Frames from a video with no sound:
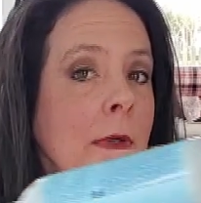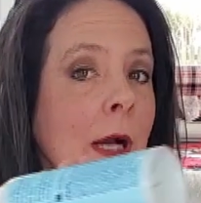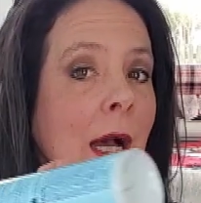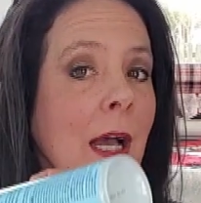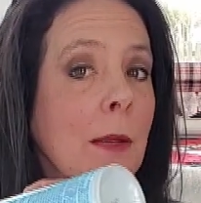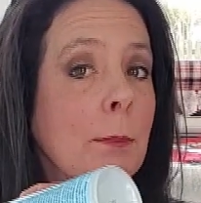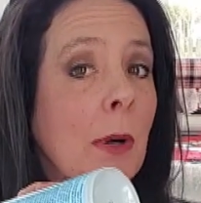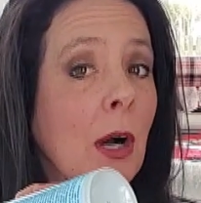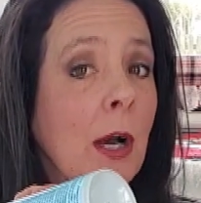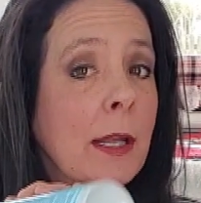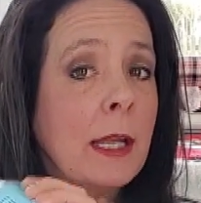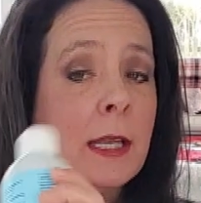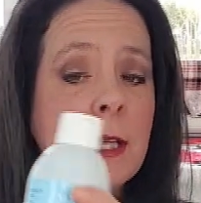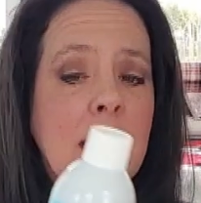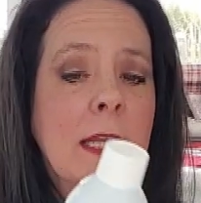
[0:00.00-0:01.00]
I bought
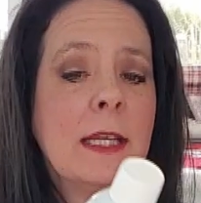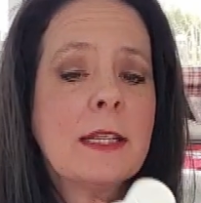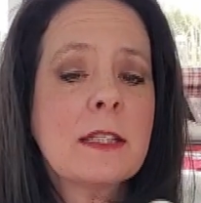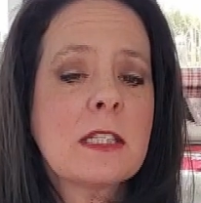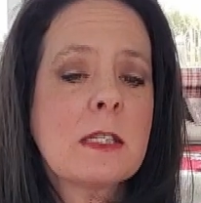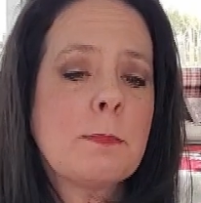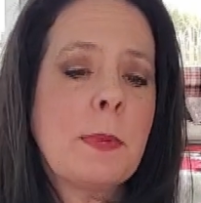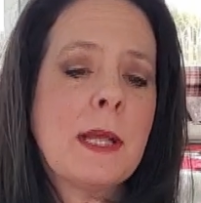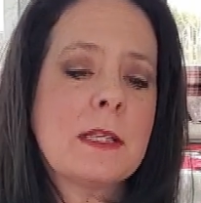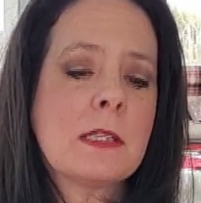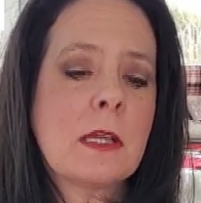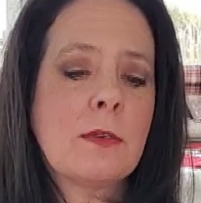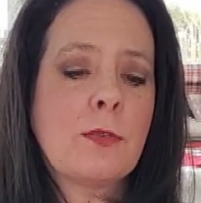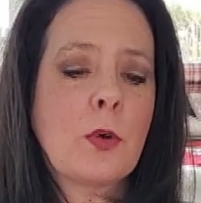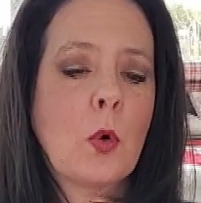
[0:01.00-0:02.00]
an
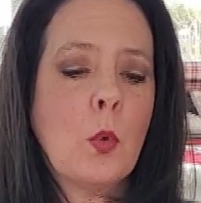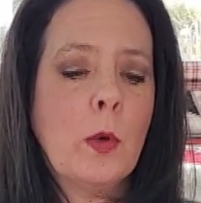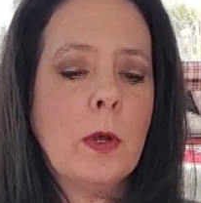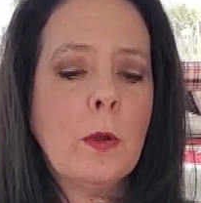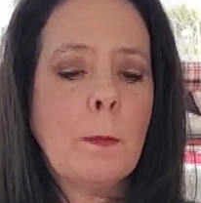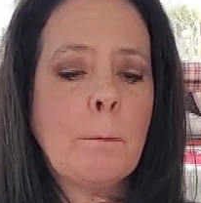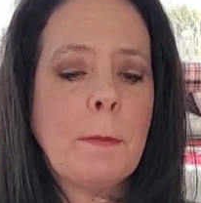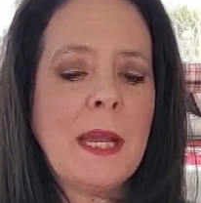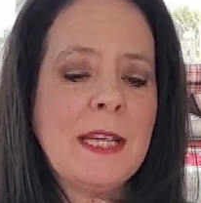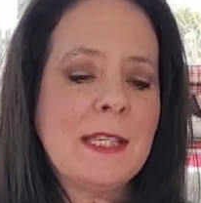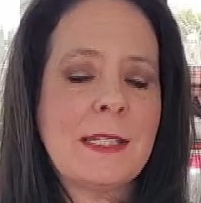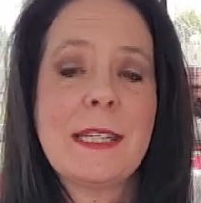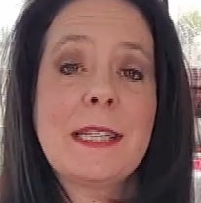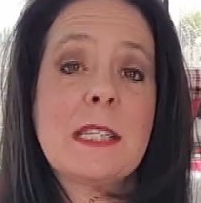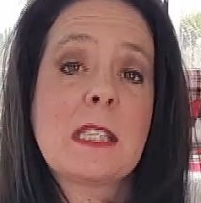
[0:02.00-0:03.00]
inexpensive quilt
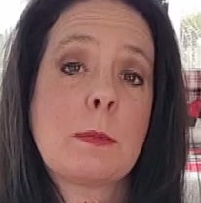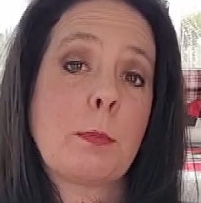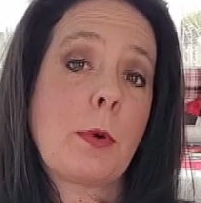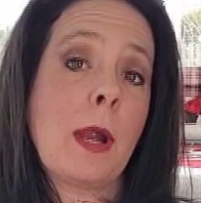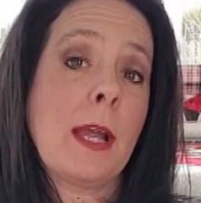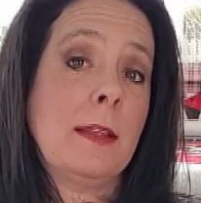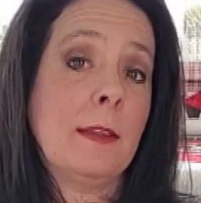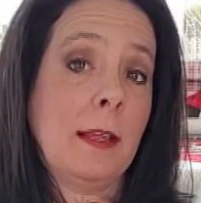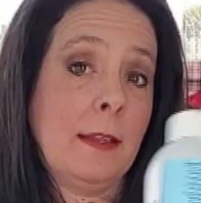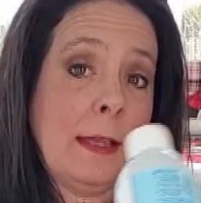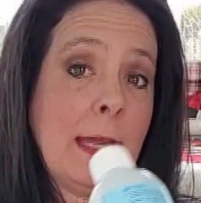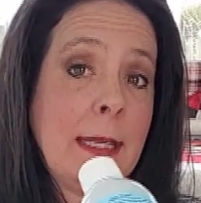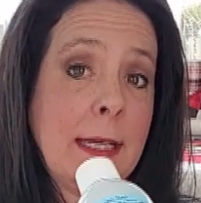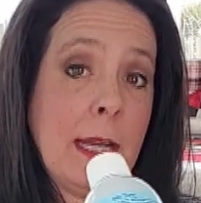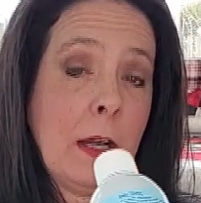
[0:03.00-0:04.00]
basting spray that
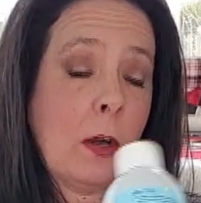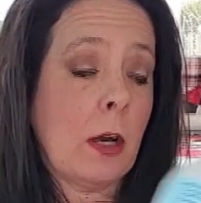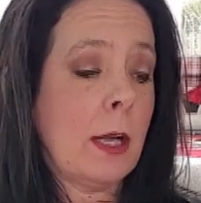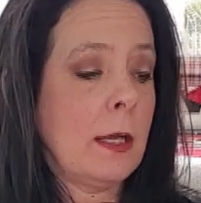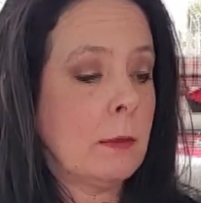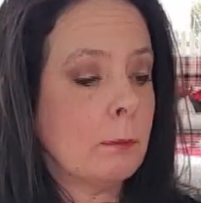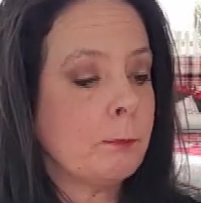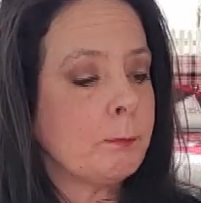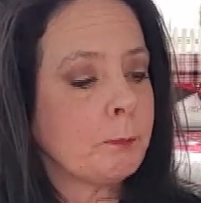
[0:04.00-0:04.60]
they carry.